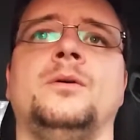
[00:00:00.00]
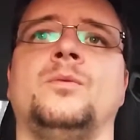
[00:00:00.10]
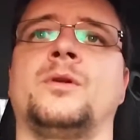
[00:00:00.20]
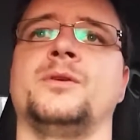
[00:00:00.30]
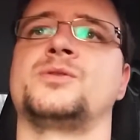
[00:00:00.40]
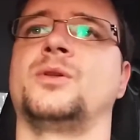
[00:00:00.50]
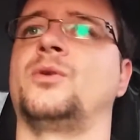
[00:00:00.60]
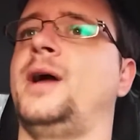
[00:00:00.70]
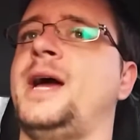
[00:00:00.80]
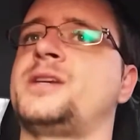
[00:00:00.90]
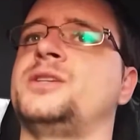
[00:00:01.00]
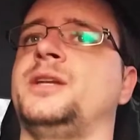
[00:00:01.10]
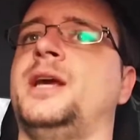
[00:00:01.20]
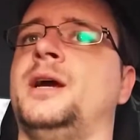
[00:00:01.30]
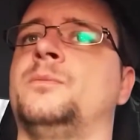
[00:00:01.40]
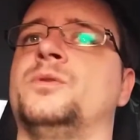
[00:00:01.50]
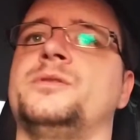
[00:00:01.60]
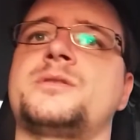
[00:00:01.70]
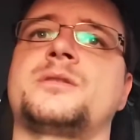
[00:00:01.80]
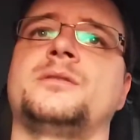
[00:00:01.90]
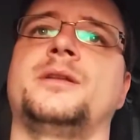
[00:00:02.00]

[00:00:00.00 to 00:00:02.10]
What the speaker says: one of those little action cameras